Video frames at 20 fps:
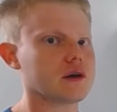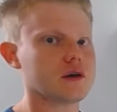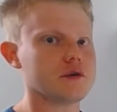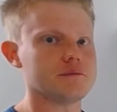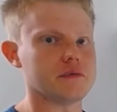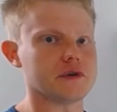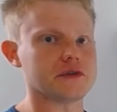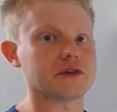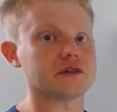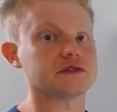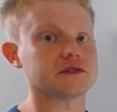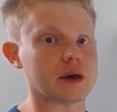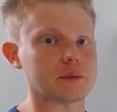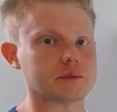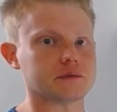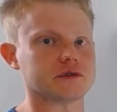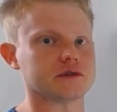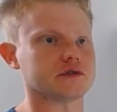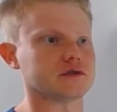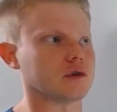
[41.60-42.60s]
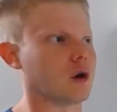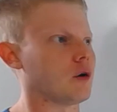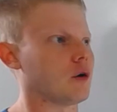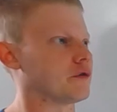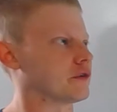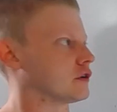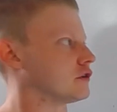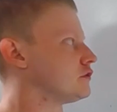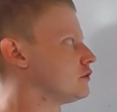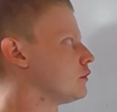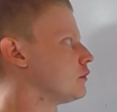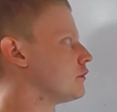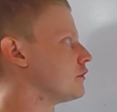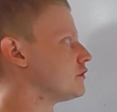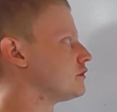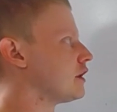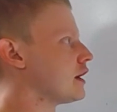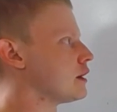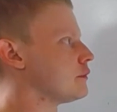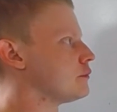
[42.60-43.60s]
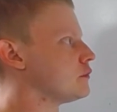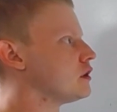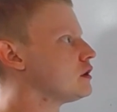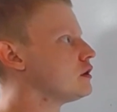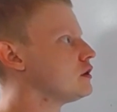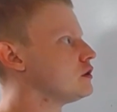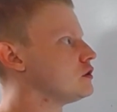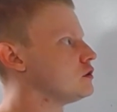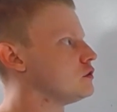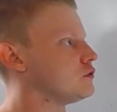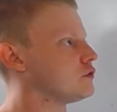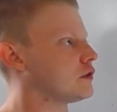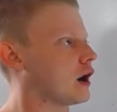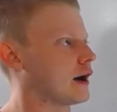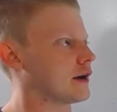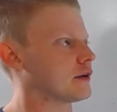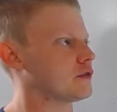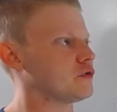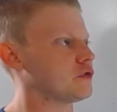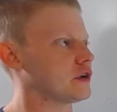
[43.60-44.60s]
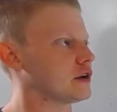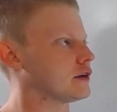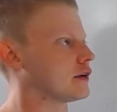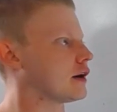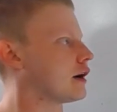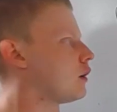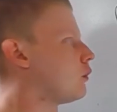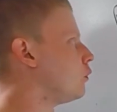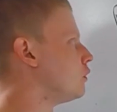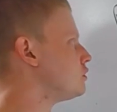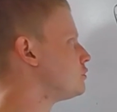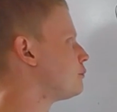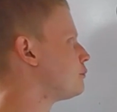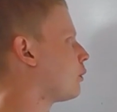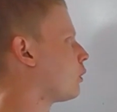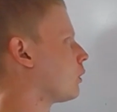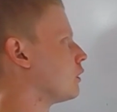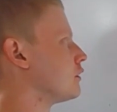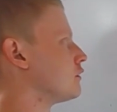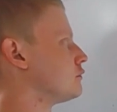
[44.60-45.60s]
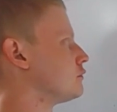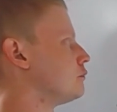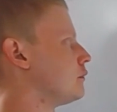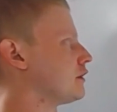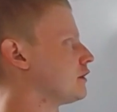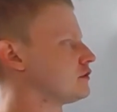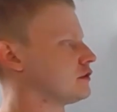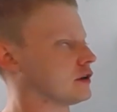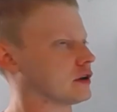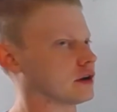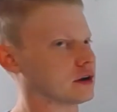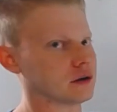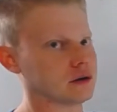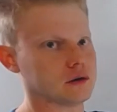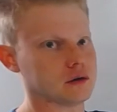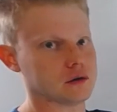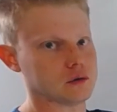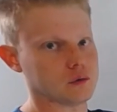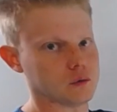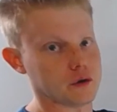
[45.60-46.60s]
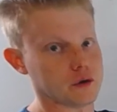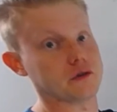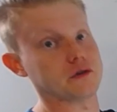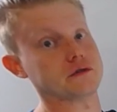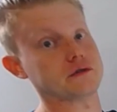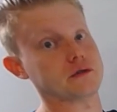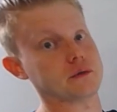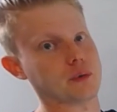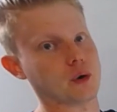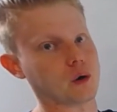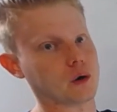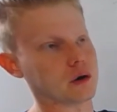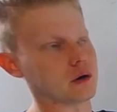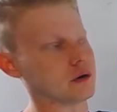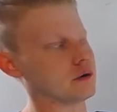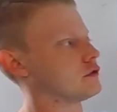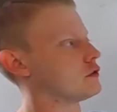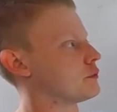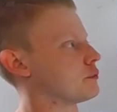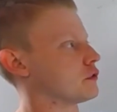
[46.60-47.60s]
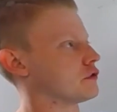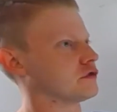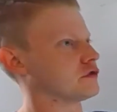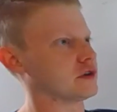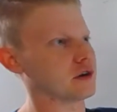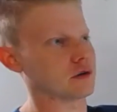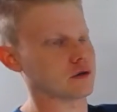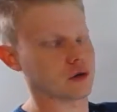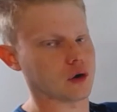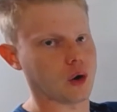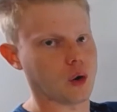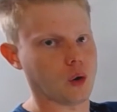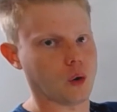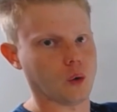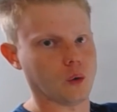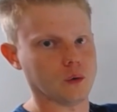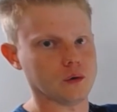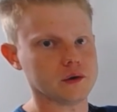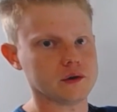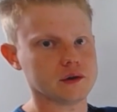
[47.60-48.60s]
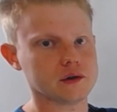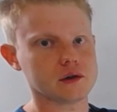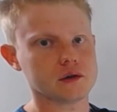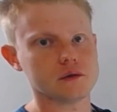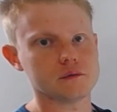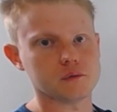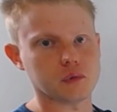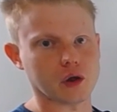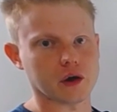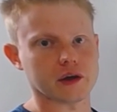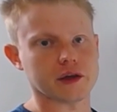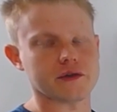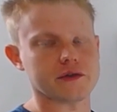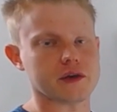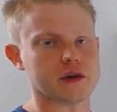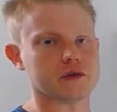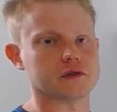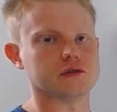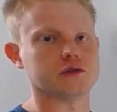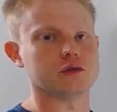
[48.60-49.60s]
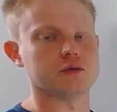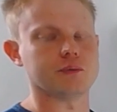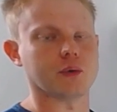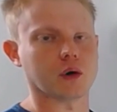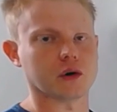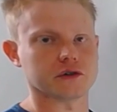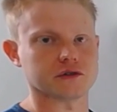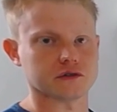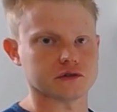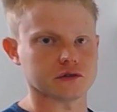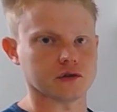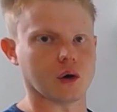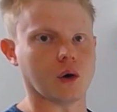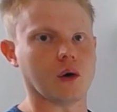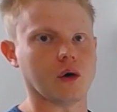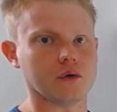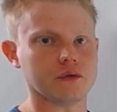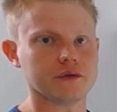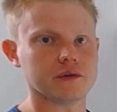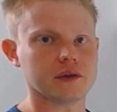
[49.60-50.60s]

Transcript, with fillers: but the steps to solving are still the same. You've got to figure out which part is missing, whether it's the part, the percent, or the whole. Plug in the other two parts and solve.